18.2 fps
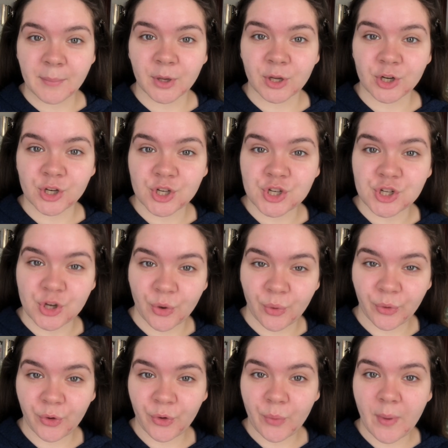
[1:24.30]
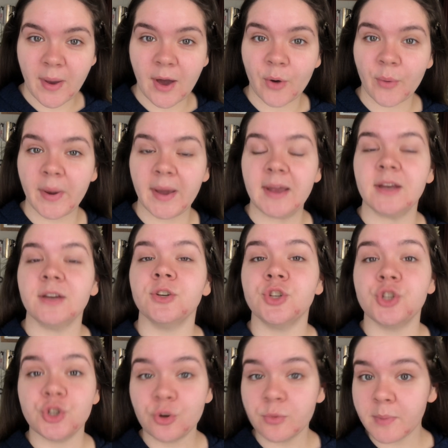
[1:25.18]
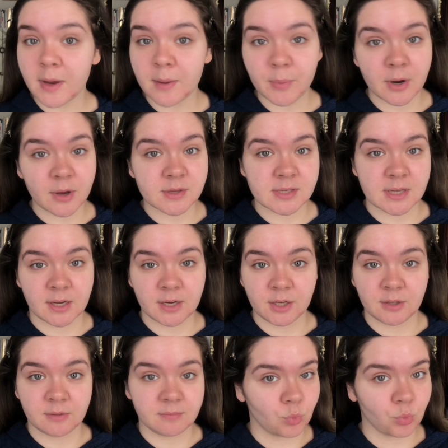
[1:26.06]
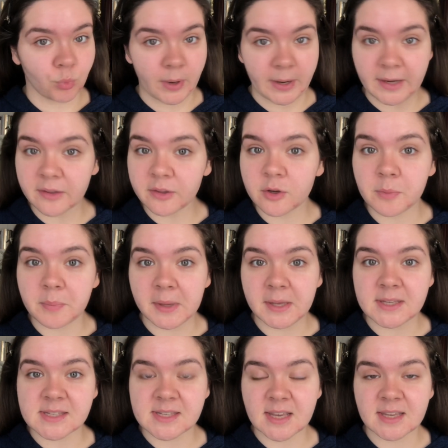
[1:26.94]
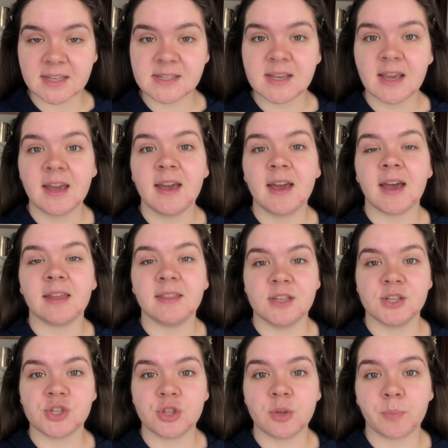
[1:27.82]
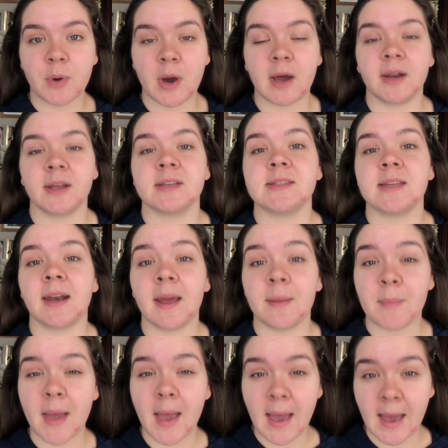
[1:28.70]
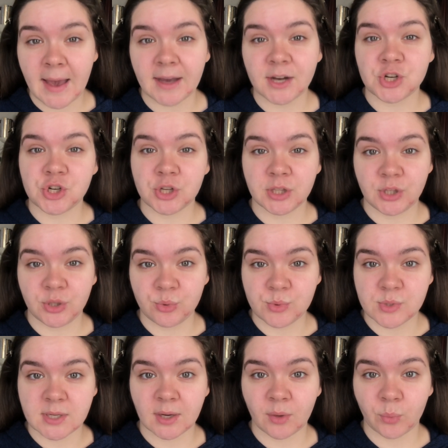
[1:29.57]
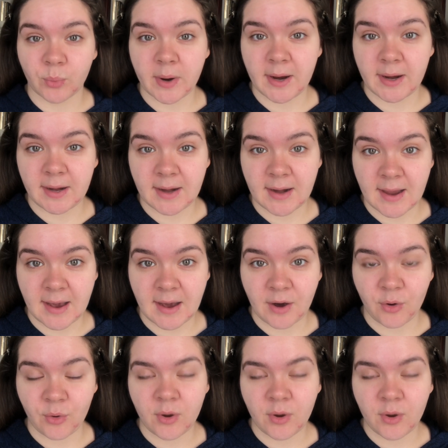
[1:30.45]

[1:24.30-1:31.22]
gonna show you how I do my brows on a regular basis, and these are the products that I'm actually using right now.